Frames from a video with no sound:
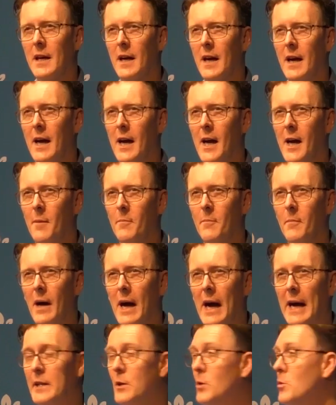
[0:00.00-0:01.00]

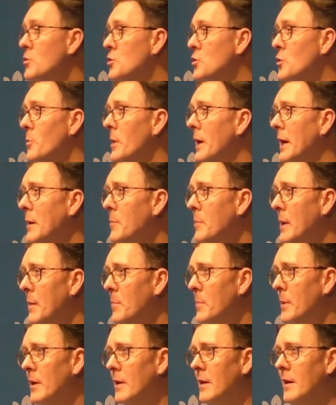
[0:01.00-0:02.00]
I know so many
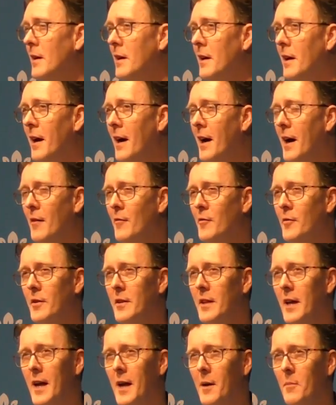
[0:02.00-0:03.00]
people, and for
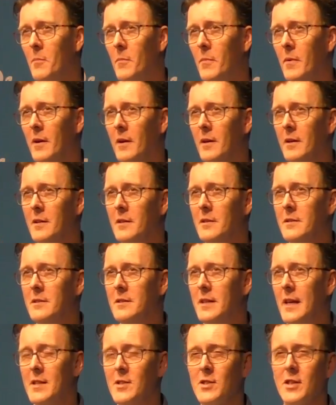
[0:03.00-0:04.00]
them,
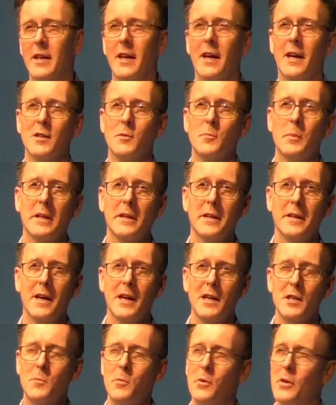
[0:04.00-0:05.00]
teaching has been an
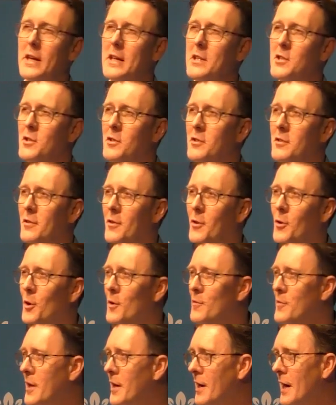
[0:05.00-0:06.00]
aspiration all
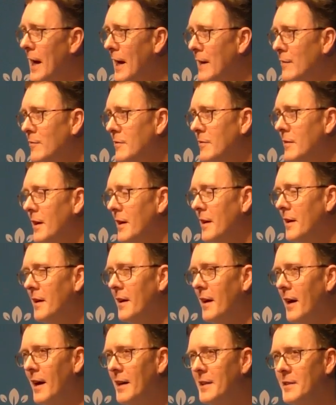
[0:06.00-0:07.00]
of their life,
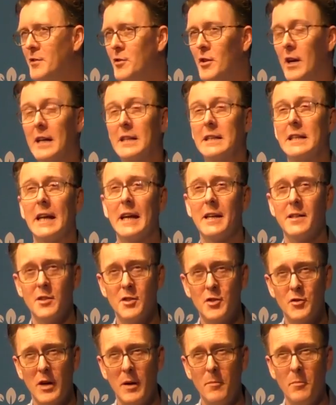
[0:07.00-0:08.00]
and trying to get to
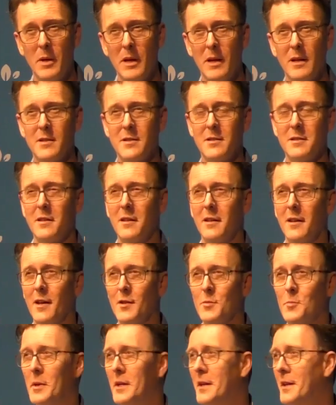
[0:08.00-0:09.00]
Stranmillis
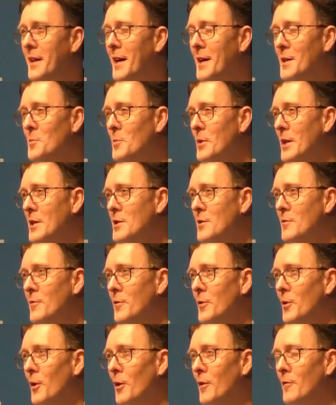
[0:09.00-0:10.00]
has been an aspiration
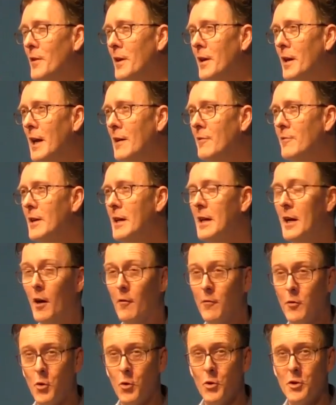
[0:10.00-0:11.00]
for all of their life.
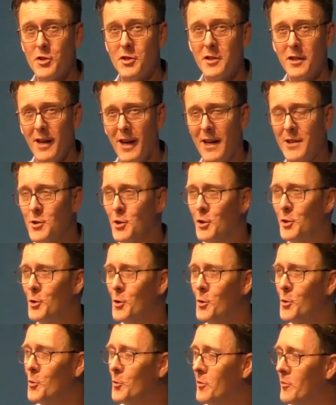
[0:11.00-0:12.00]
Of course, as you'll
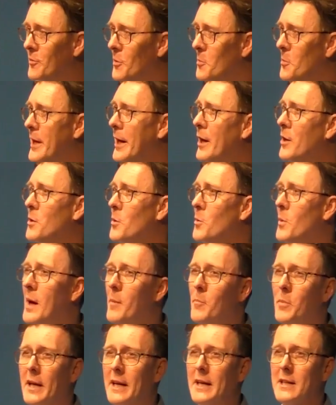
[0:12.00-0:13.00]
know from the other
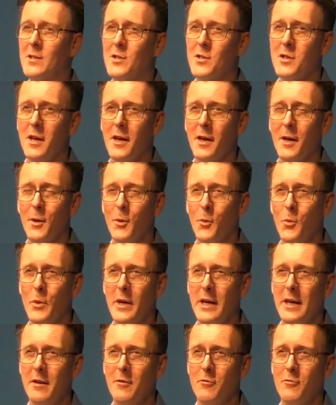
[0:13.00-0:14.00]
web links,
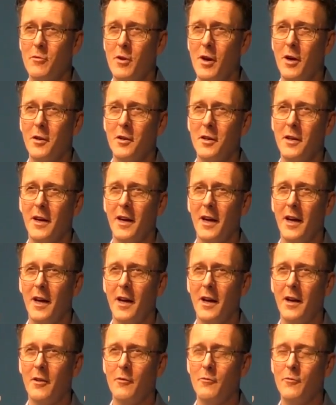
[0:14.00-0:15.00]
we run
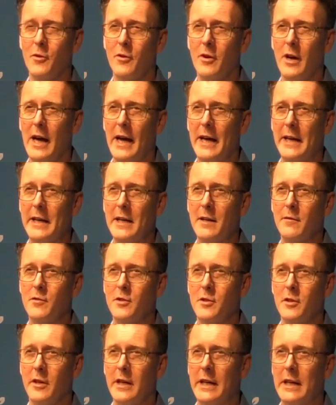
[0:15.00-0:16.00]
a variety of
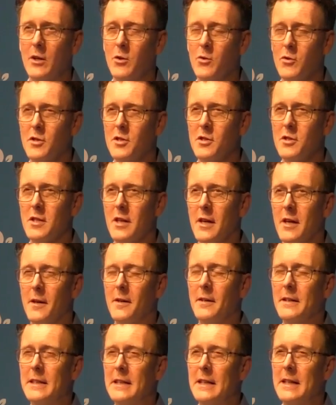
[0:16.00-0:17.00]
degree courses
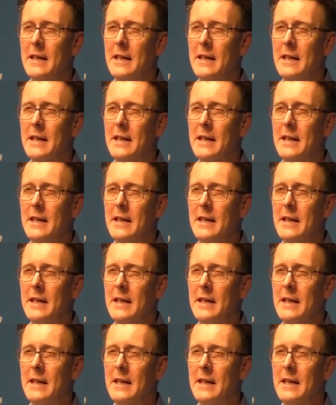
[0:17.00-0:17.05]
here,